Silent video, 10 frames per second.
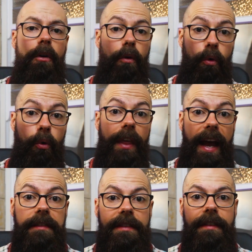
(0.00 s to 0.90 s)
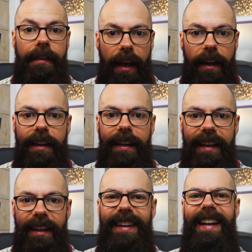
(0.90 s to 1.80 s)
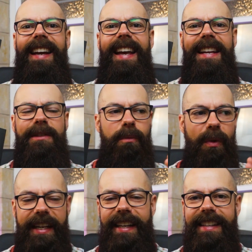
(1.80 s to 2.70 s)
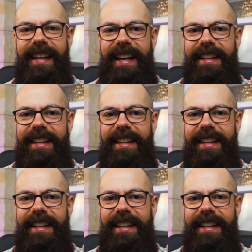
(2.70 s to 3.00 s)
oh, that's thick. Like, it's weird.